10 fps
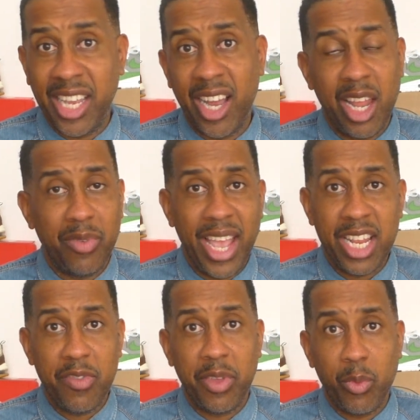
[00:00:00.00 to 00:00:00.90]
I love
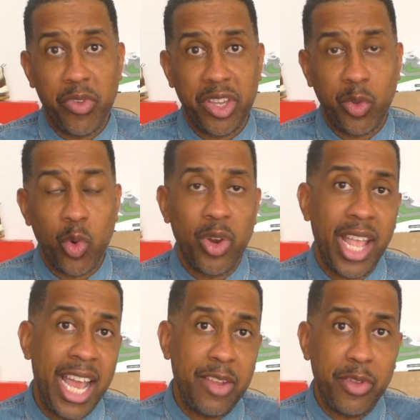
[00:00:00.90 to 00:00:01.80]
anything with a story.
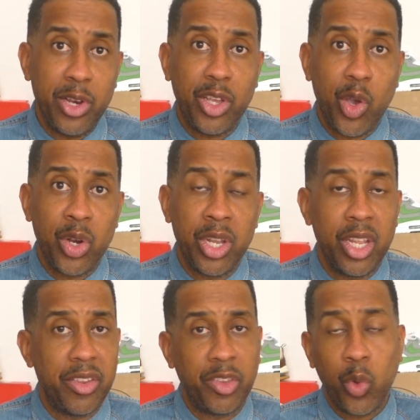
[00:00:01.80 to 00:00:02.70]
And if you look on
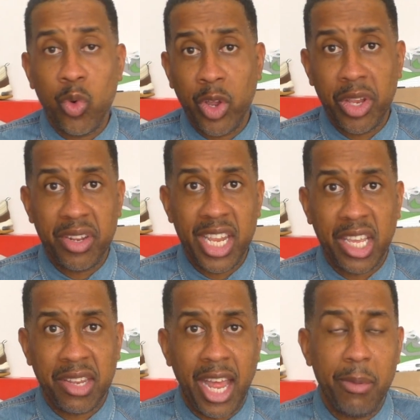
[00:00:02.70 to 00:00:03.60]
the story on the
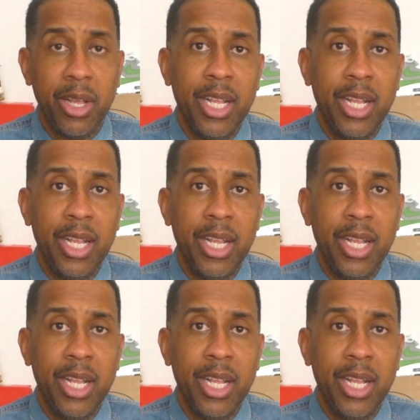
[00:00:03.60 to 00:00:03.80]
sneakers app,